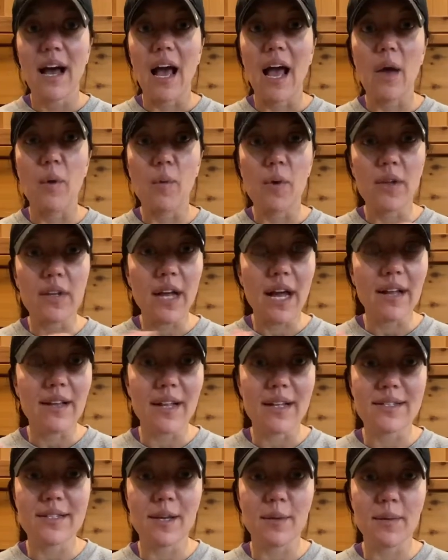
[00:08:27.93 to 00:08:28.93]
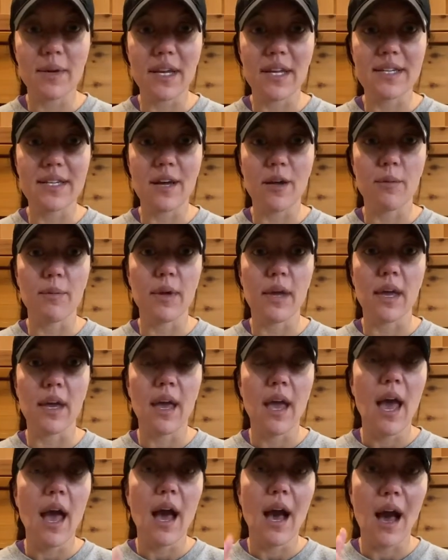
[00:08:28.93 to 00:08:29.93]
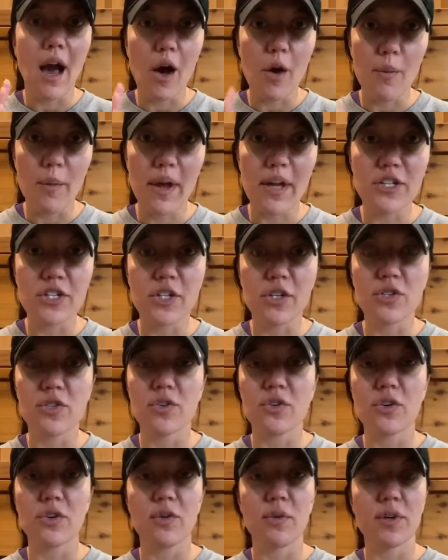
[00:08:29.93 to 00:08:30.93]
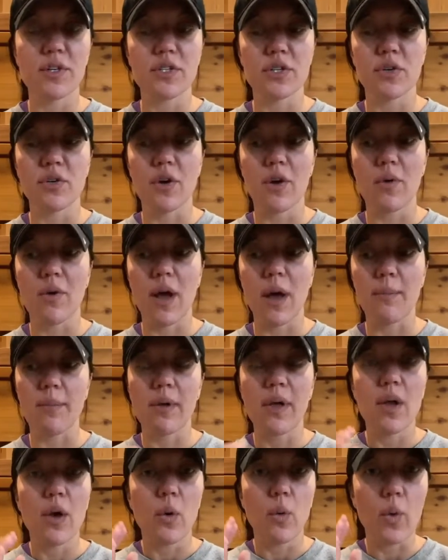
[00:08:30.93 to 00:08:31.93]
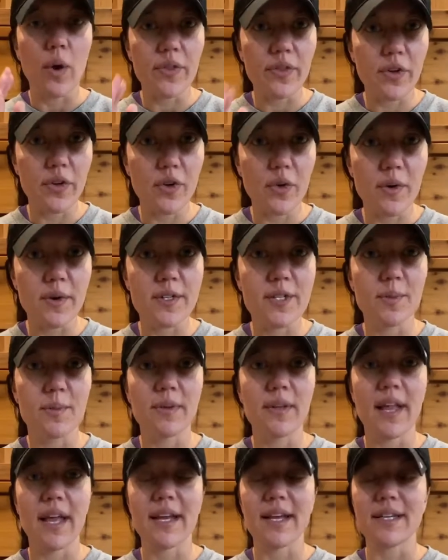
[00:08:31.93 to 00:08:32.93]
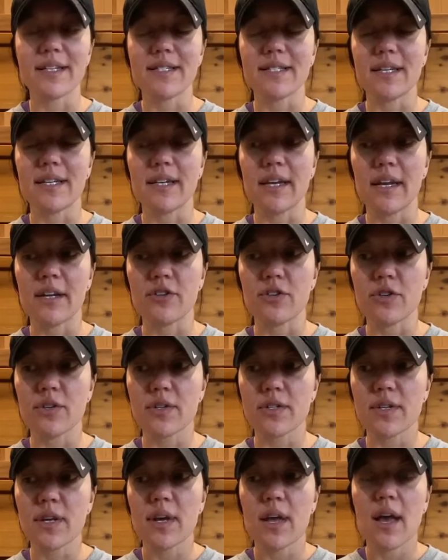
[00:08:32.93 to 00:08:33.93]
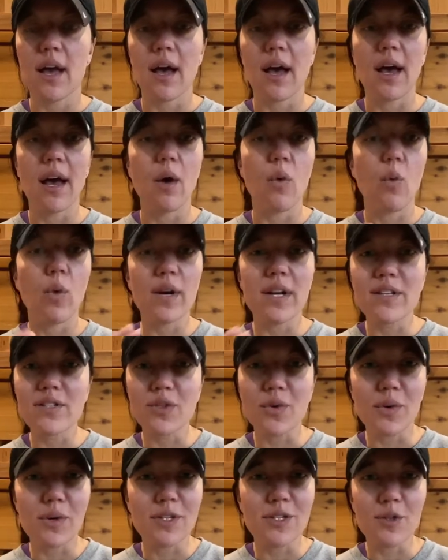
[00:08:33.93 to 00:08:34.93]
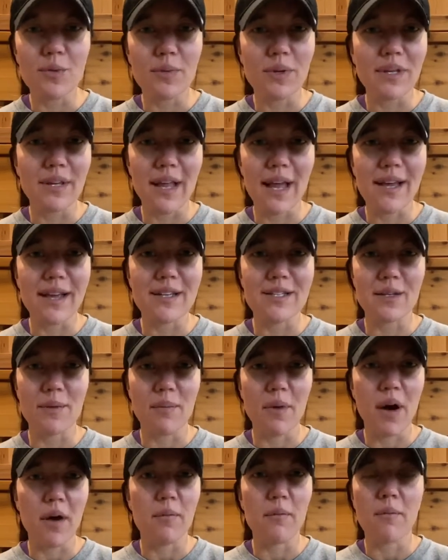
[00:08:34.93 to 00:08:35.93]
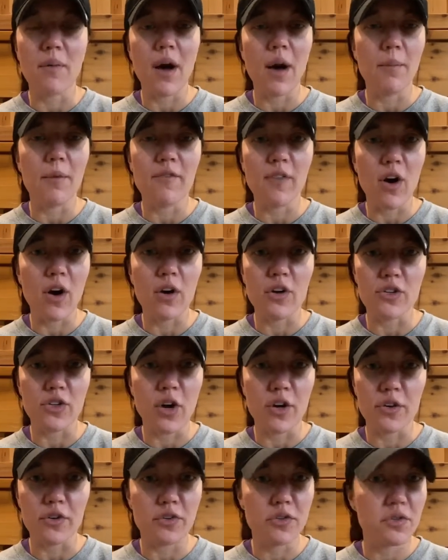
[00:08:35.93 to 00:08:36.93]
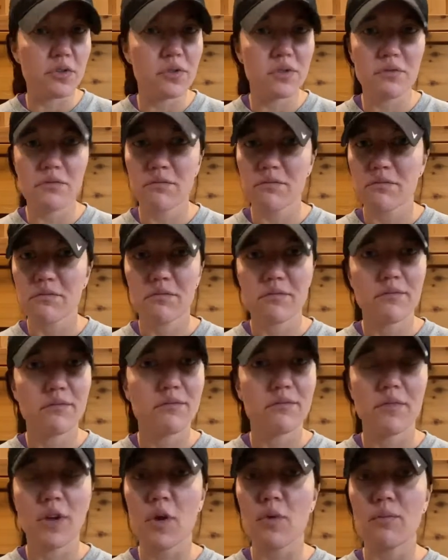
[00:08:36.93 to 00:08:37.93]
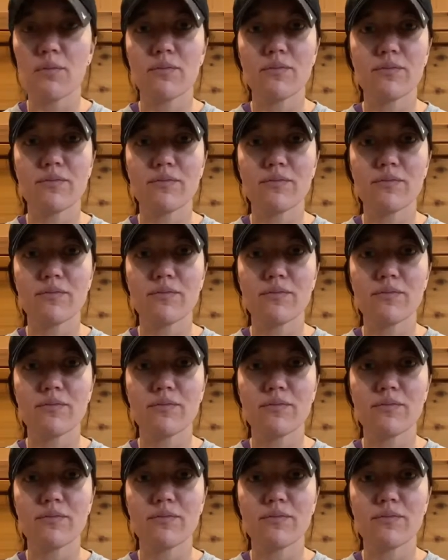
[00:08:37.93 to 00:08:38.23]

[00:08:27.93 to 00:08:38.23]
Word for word: I will not let somebody tell me how my children are going to grow up, what they're going to be like as teenagers, uh, what it's going to be like as a mom, mom of all daughters. Nope.